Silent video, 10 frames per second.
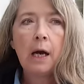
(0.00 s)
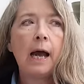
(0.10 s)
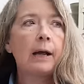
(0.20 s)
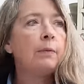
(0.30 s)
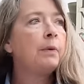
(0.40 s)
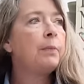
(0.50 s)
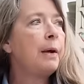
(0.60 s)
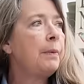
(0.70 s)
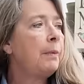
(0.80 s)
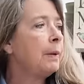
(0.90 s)
I will
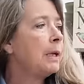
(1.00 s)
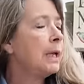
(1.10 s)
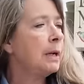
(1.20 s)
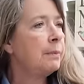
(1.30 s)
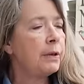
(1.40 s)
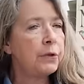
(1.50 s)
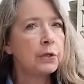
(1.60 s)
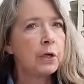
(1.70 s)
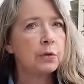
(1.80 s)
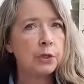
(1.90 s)
probably in a month or
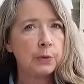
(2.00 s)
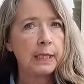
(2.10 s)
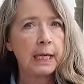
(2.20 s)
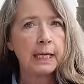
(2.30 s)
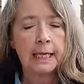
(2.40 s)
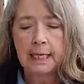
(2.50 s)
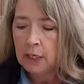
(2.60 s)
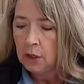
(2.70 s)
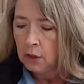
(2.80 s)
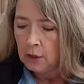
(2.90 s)
so do it in
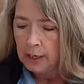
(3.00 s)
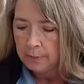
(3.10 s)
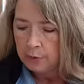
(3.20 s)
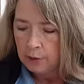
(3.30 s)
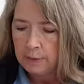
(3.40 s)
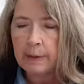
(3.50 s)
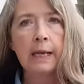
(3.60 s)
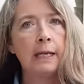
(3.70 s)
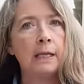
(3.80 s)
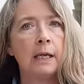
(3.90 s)
here and put them
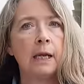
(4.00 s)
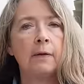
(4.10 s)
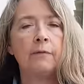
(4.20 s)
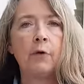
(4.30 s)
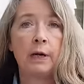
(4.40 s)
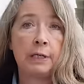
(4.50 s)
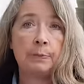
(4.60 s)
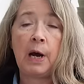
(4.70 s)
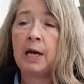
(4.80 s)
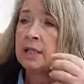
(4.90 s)
in the four inch
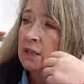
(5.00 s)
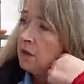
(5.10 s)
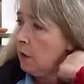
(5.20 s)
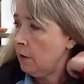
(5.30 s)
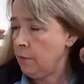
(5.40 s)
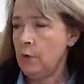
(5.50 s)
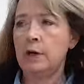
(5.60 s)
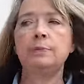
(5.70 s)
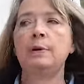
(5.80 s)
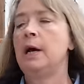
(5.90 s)
pots, the taller four
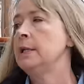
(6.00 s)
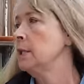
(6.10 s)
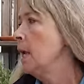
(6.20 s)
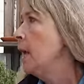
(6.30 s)
inch pots.